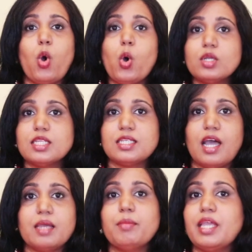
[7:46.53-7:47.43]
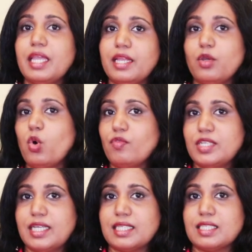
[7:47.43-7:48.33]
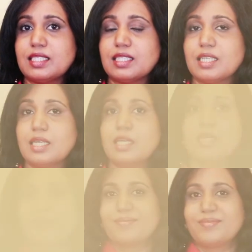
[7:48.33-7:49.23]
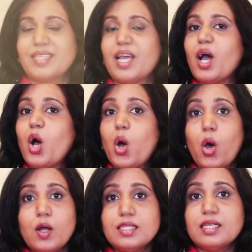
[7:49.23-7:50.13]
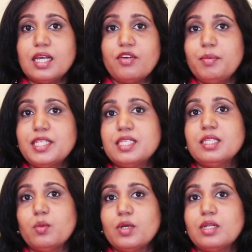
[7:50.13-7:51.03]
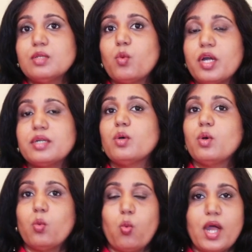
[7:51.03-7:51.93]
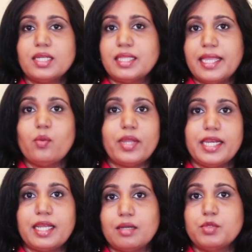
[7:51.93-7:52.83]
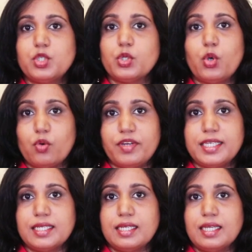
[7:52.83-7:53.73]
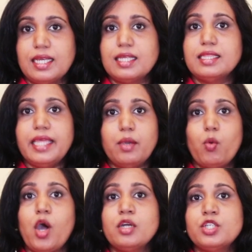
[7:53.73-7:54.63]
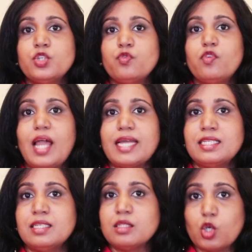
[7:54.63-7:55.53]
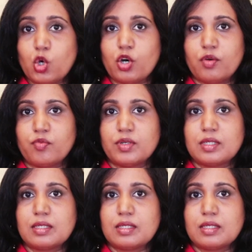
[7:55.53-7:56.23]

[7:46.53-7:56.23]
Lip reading: all the time in COVID tests. All the governments in the world want one thing when it comes to COVID. They want to flatten the curve.